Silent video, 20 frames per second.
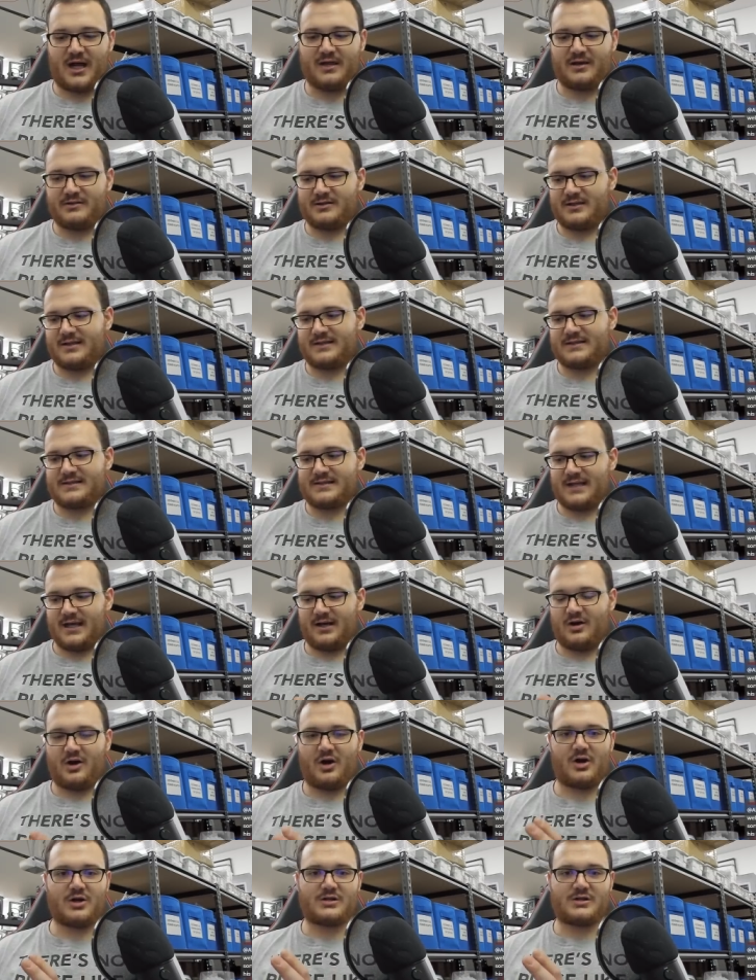and it's like
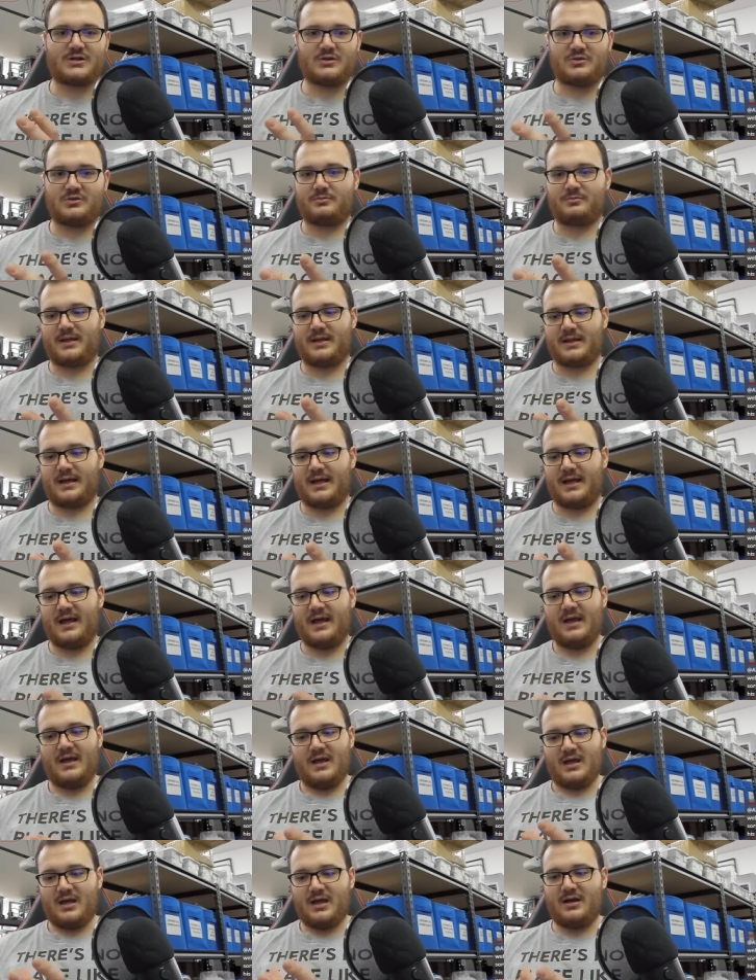hard to be like,
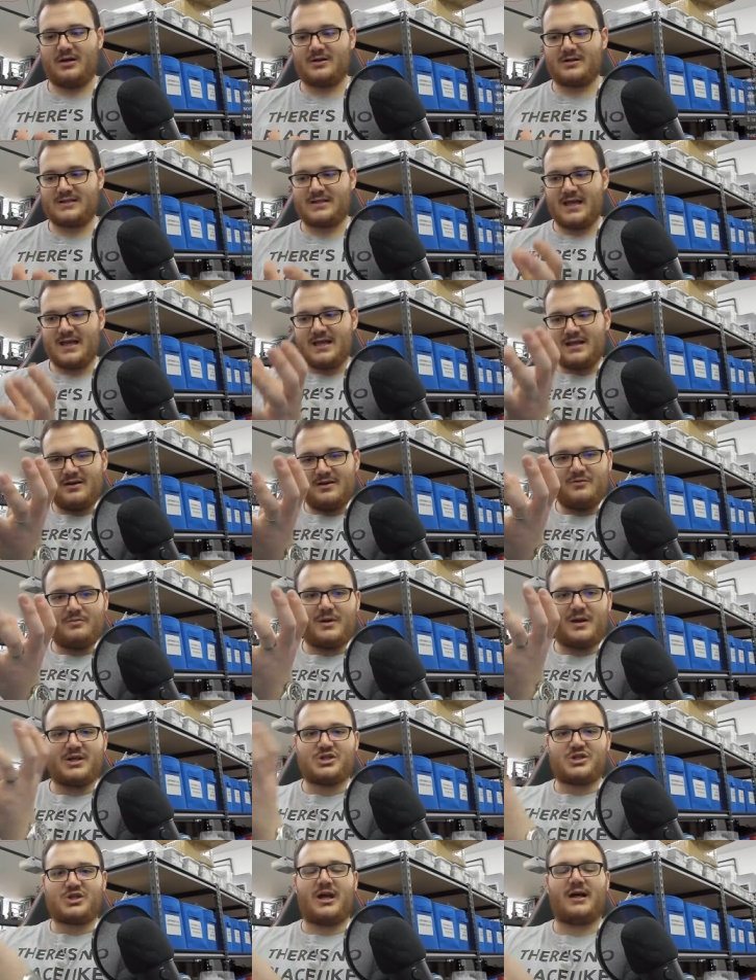here, take care of my
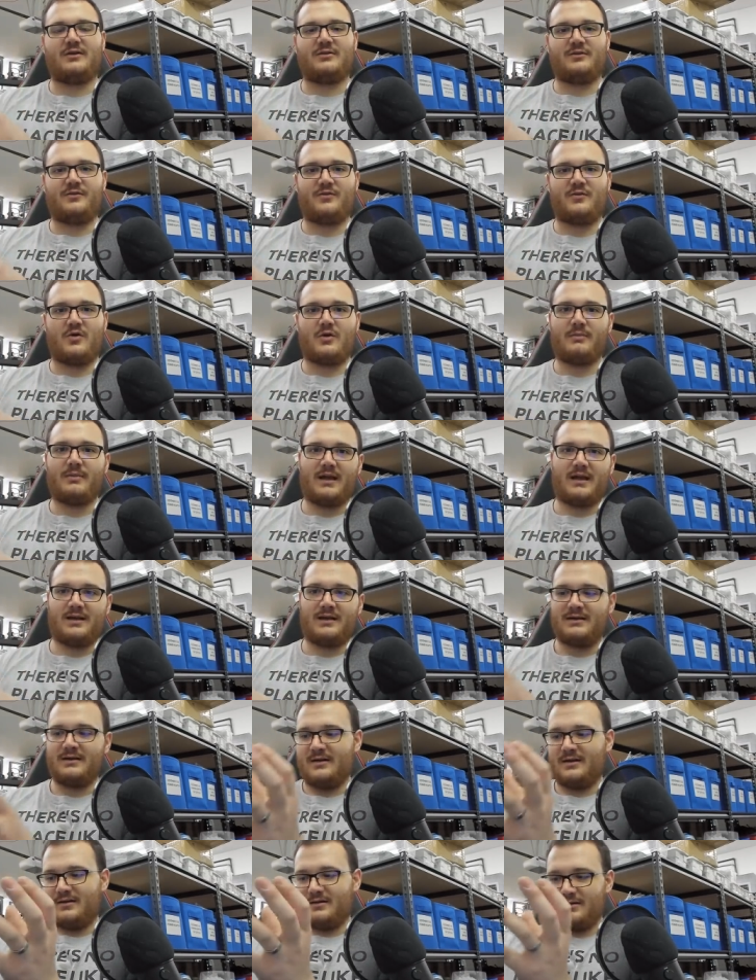child for me
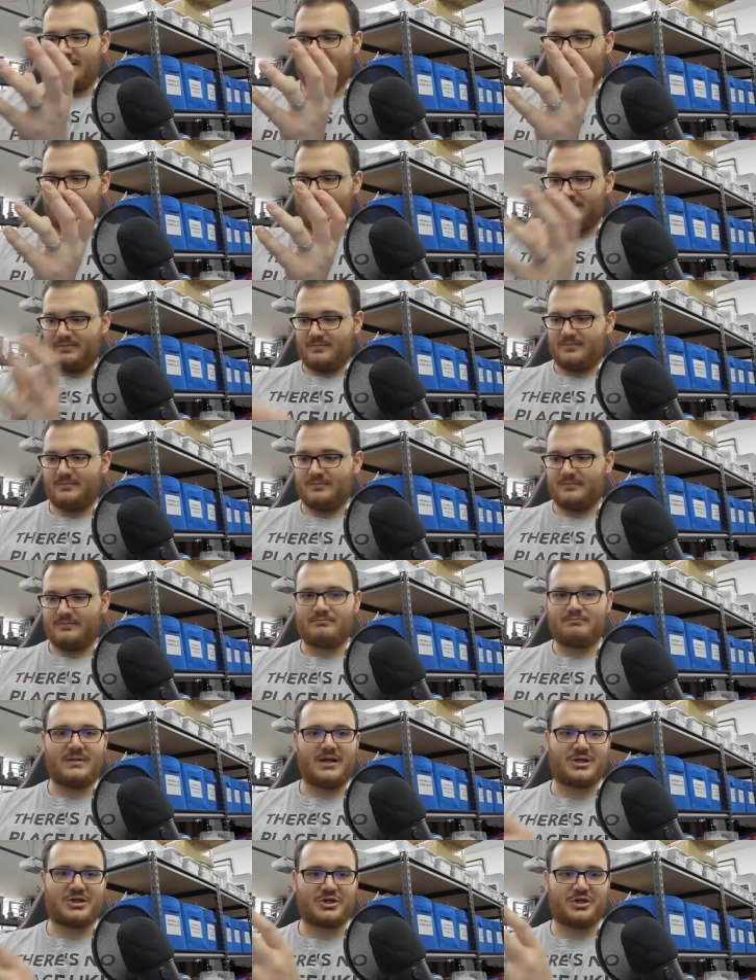and
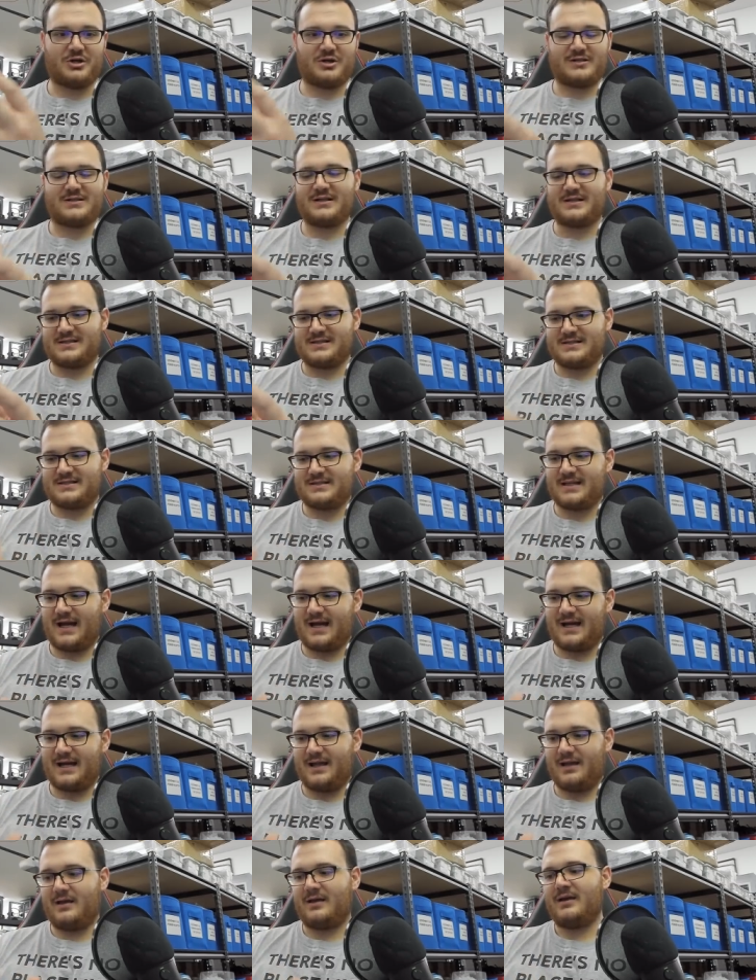make sure it doesn't
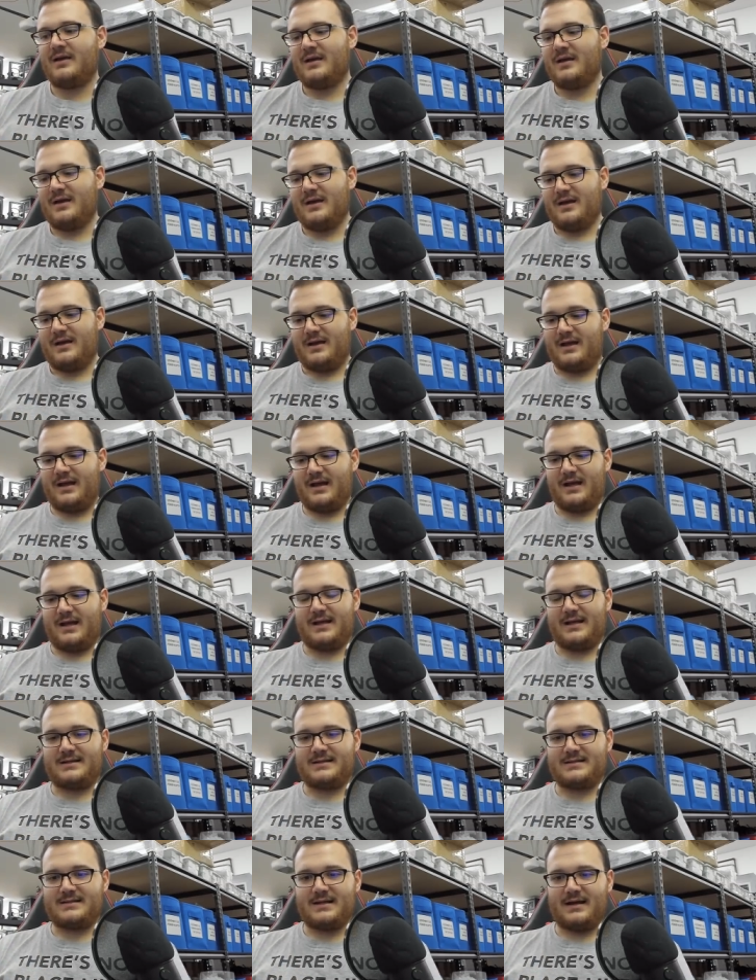die.
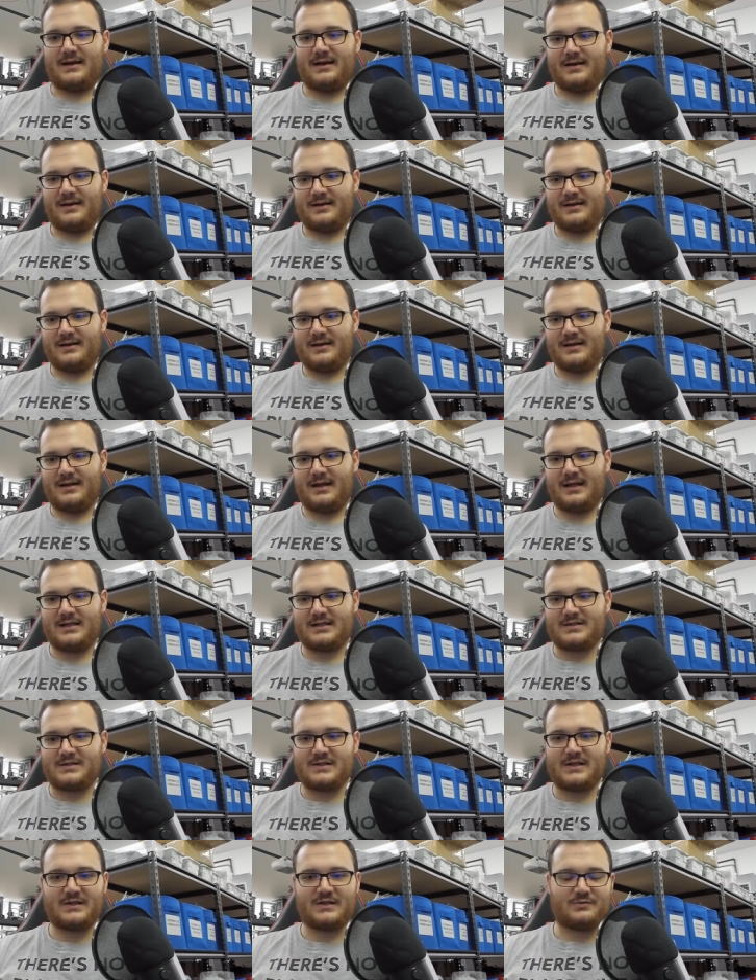And
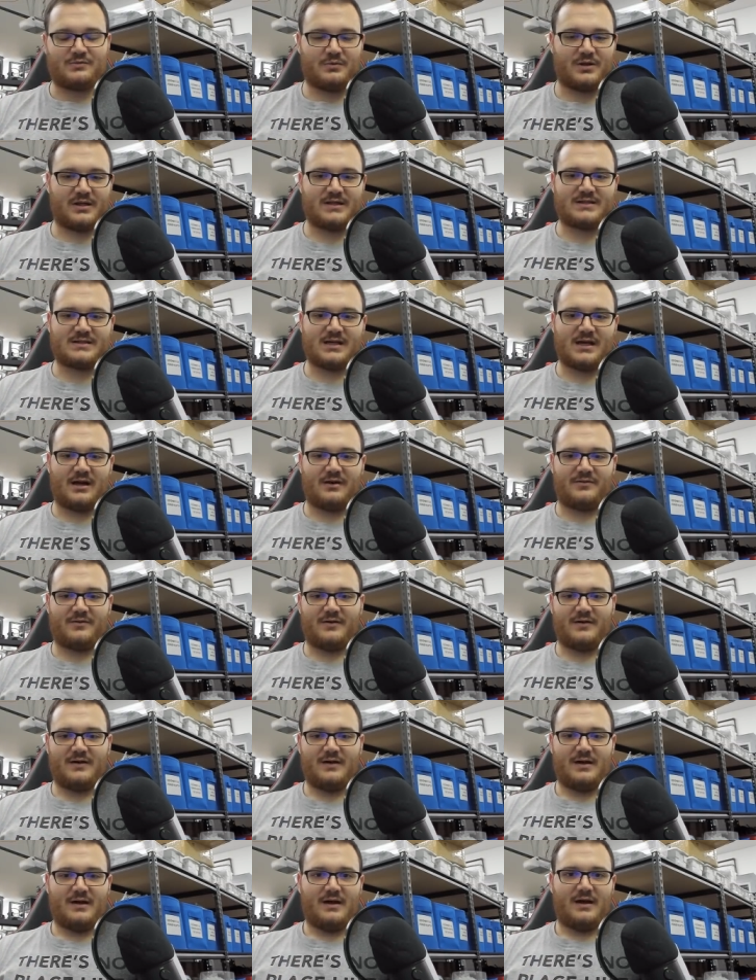it's really tough.
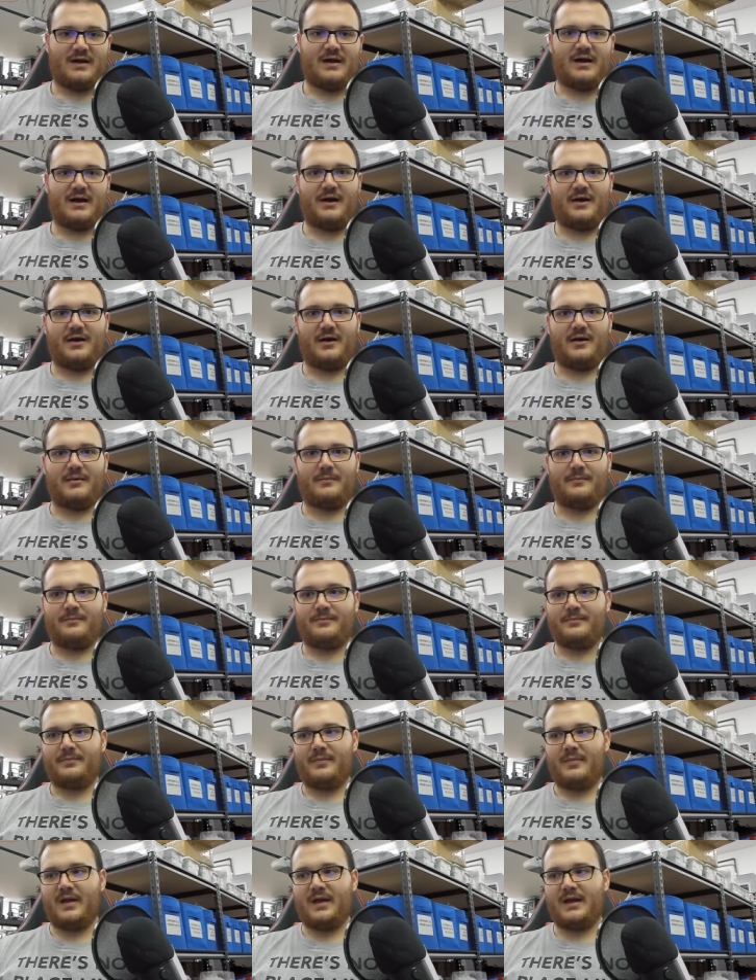
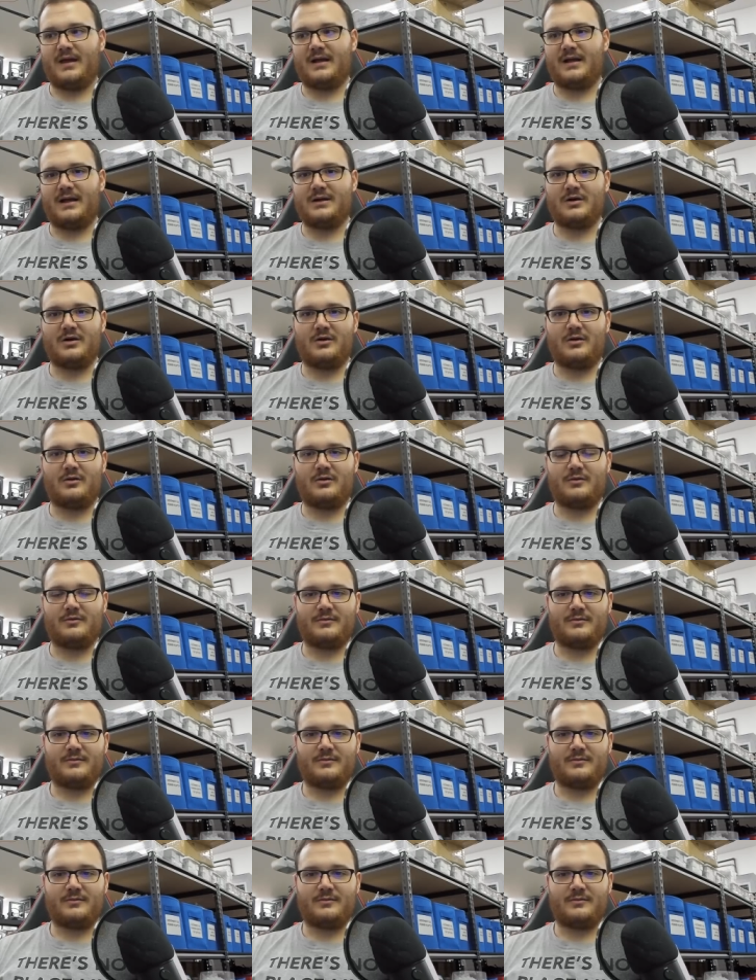And I know